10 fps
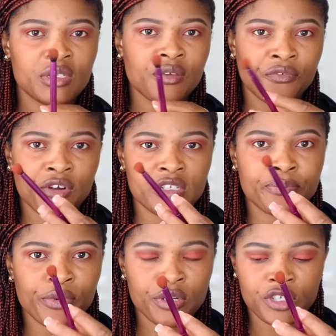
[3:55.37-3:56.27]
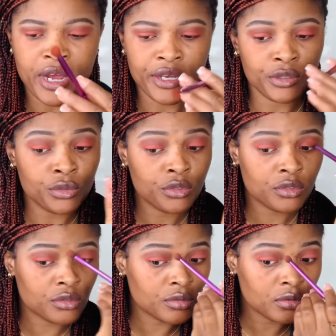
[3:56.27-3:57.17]
the first brush I used
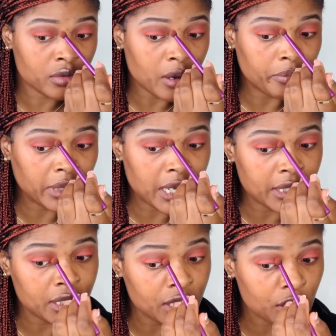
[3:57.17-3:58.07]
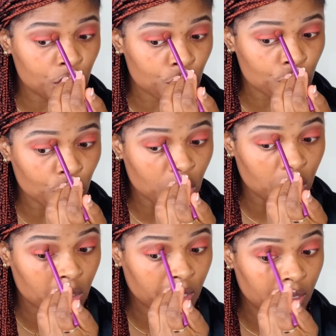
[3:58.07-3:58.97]
to blend these two
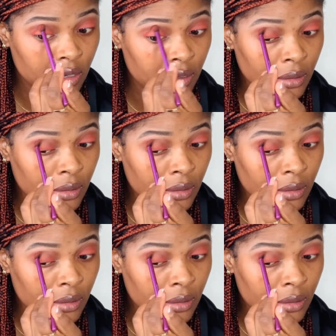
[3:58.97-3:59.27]
colors here.